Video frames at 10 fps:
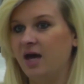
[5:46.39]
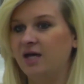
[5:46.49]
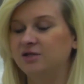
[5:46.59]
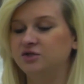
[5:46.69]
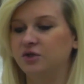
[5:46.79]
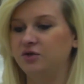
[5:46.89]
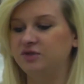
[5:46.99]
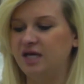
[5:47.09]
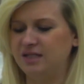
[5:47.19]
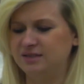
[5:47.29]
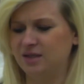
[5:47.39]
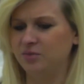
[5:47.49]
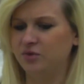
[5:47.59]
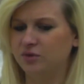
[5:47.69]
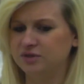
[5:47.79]
And so you take
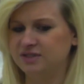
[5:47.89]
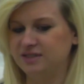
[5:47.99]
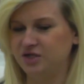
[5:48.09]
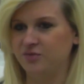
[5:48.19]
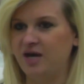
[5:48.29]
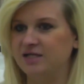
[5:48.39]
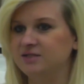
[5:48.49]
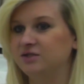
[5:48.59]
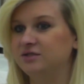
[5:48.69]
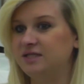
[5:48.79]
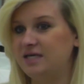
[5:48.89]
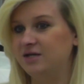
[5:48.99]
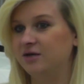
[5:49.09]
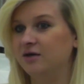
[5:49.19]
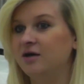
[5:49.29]
some courses in your master's
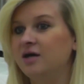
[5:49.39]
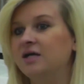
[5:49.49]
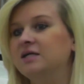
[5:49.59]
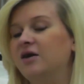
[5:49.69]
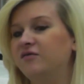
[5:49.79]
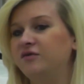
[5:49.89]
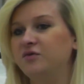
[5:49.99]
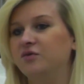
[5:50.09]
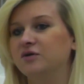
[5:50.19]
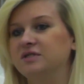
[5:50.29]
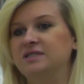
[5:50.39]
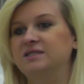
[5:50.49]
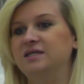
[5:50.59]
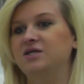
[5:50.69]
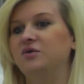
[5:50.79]
here, a few
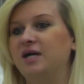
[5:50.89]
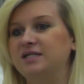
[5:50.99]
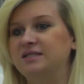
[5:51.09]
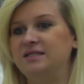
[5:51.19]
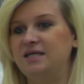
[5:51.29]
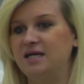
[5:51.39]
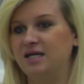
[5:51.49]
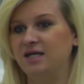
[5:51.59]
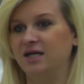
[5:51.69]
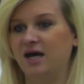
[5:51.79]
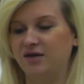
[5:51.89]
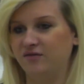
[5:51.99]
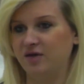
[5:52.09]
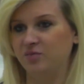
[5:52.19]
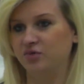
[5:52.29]
courses in UIC, and it kind
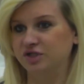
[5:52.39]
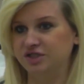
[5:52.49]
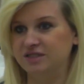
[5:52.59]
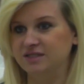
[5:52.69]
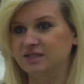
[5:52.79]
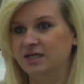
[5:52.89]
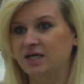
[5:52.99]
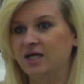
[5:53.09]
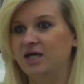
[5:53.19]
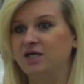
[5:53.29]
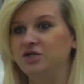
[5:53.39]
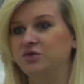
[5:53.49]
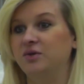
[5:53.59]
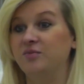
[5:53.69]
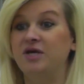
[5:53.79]
of like bridges
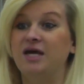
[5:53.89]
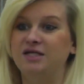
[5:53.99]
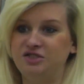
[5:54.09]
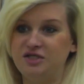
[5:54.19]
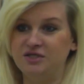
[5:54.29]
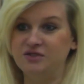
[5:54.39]
into a PhD.